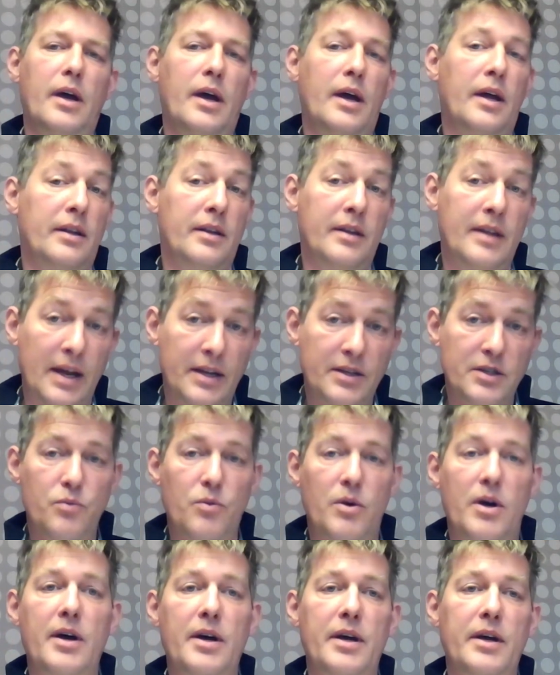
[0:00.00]
And that's
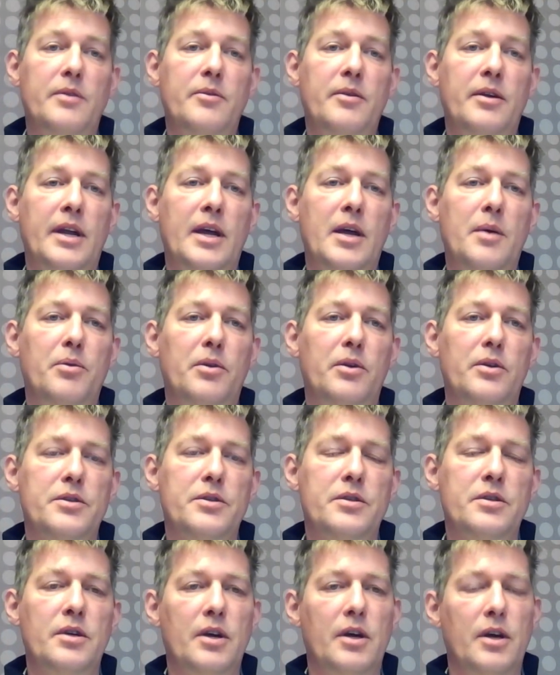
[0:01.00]
why it
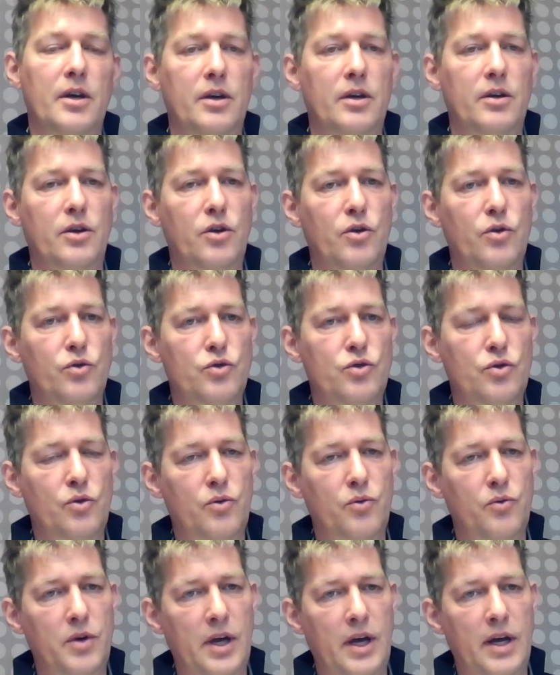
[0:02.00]
enables you to
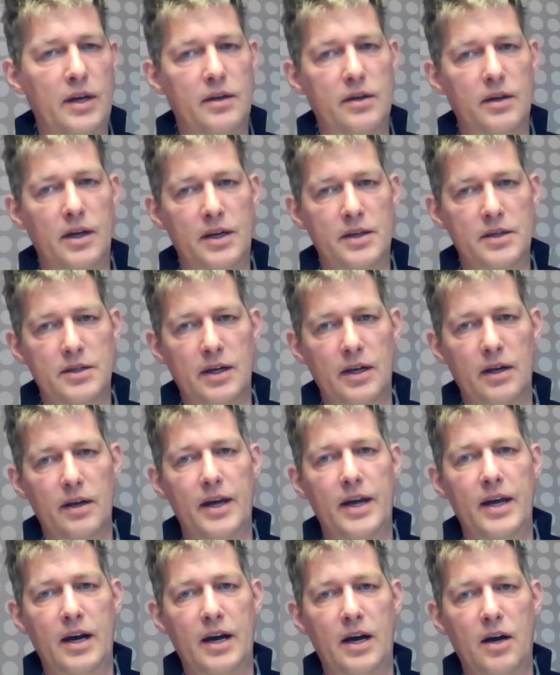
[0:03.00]
create Excel
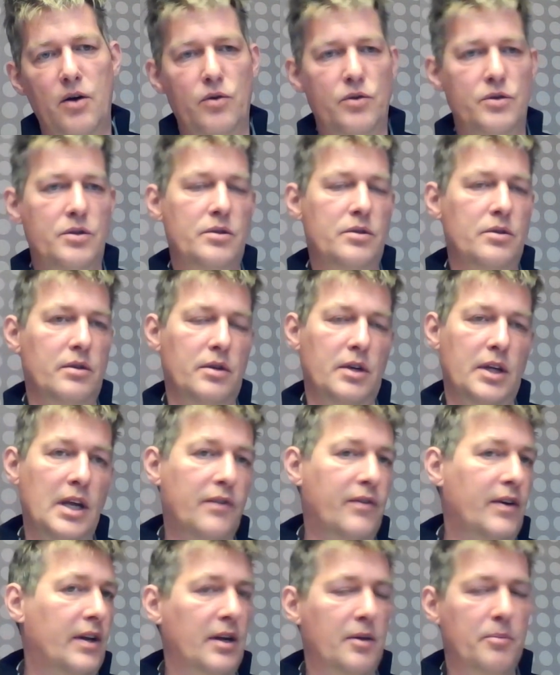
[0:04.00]
layouts,
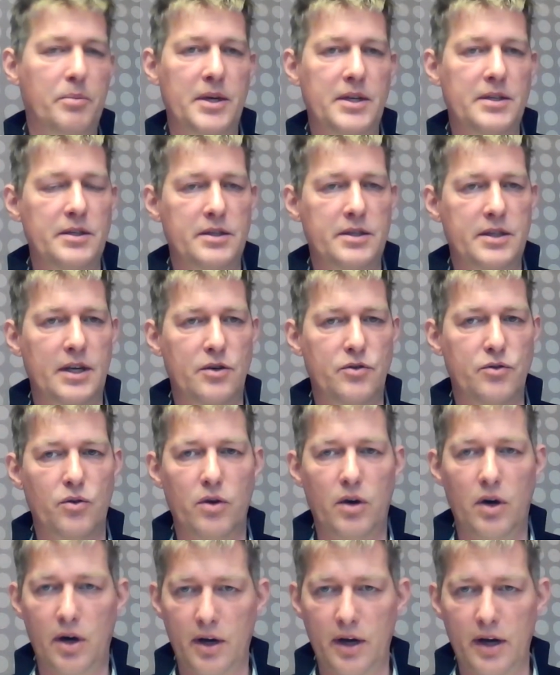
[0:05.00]
even in Business
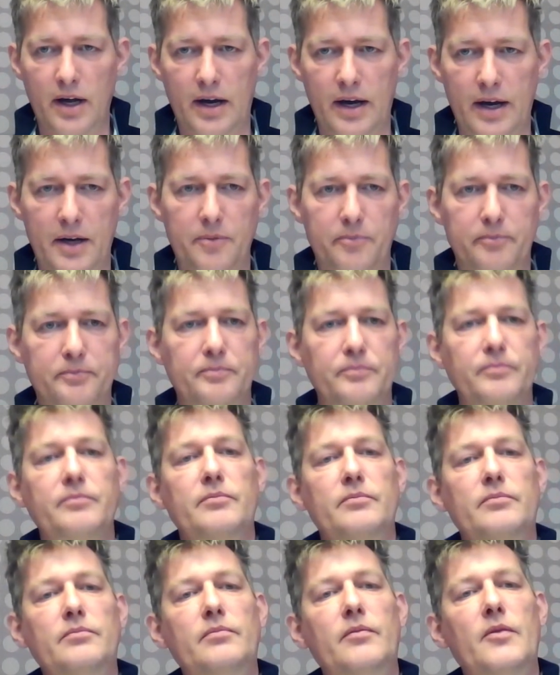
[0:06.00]
Central Online,
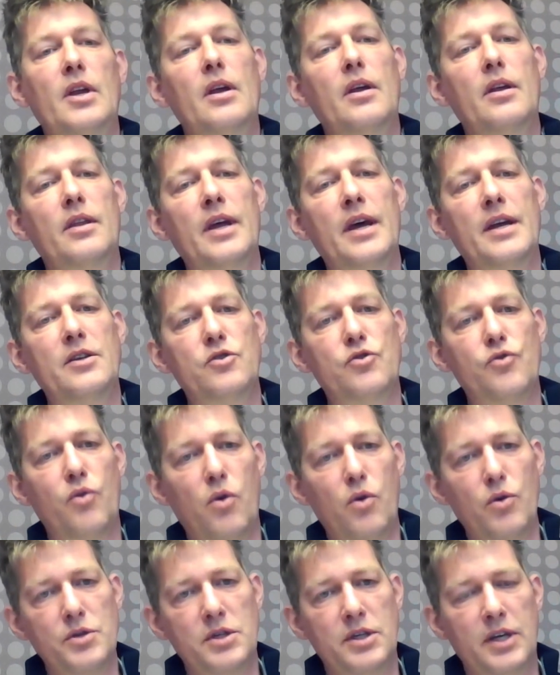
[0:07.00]
that
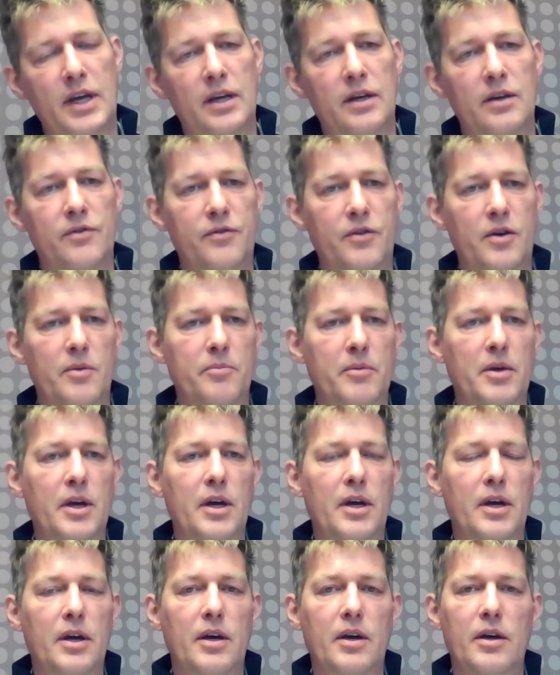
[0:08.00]
draws data from
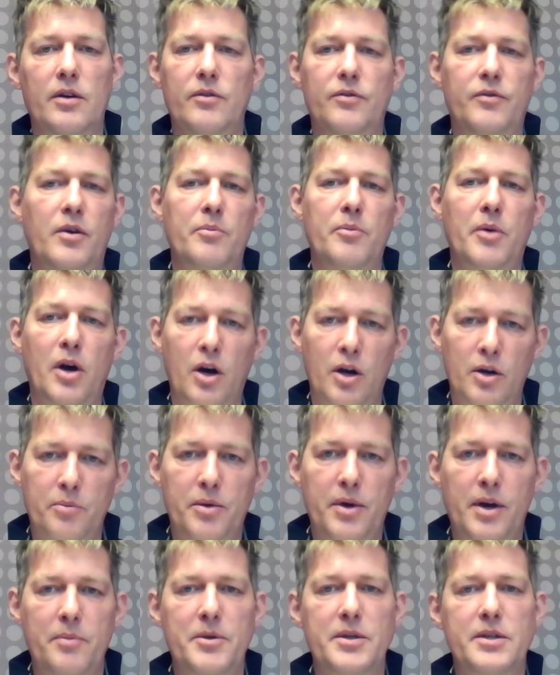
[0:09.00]

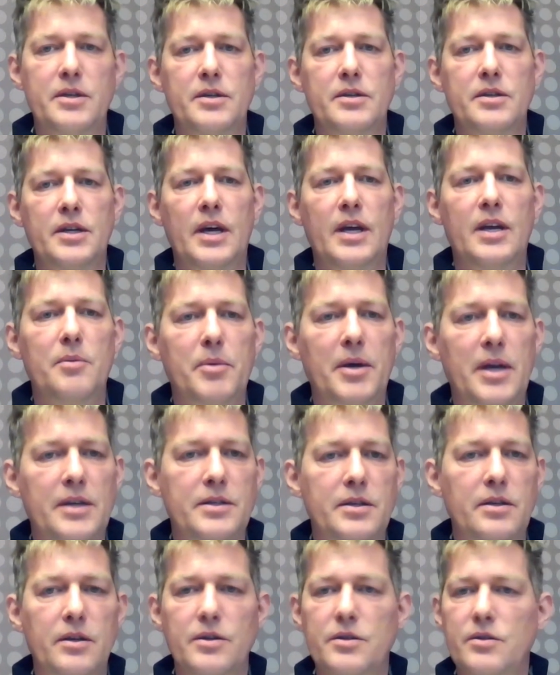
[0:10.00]
on-premises
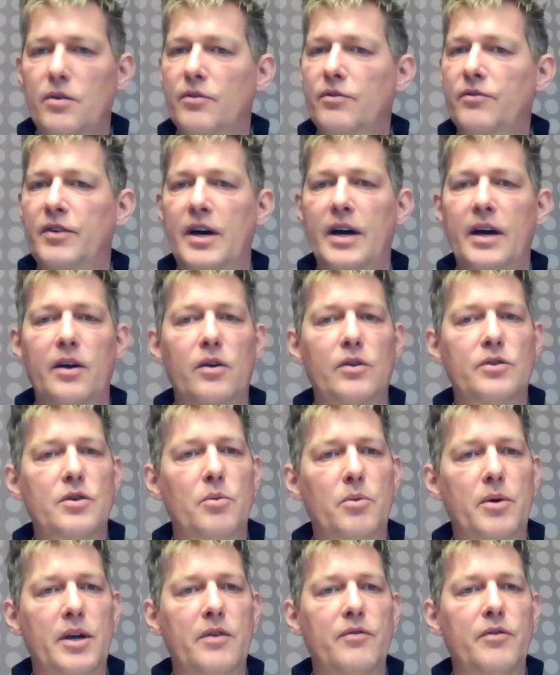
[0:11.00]
databases or files
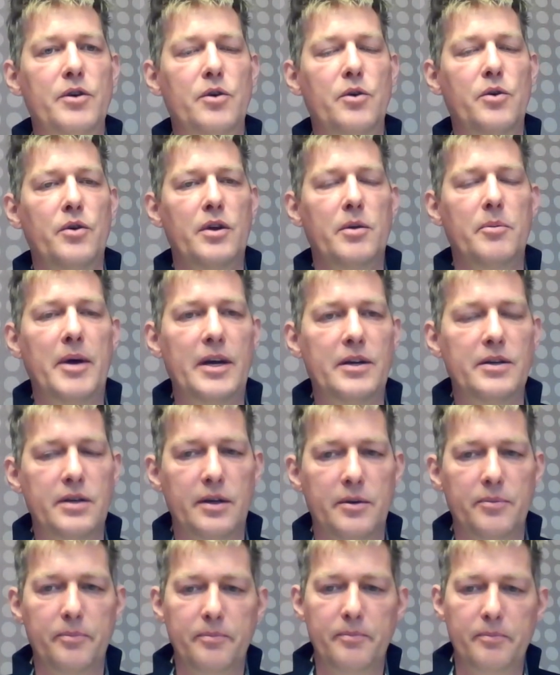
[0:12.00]
or whatever you can
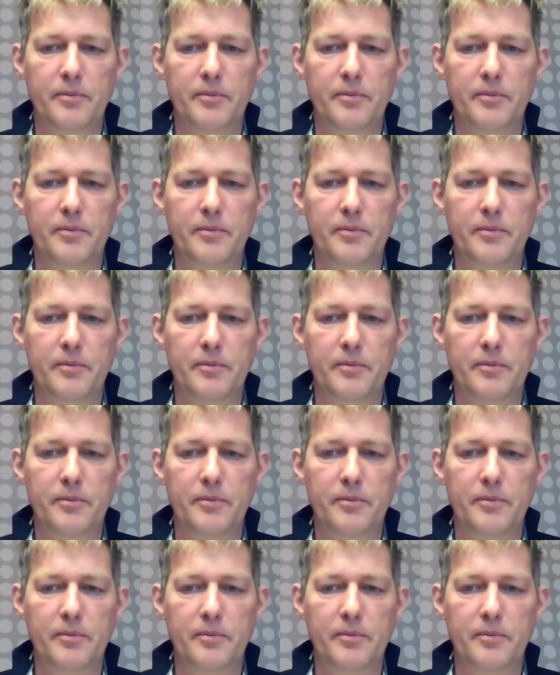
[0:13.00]
imagine.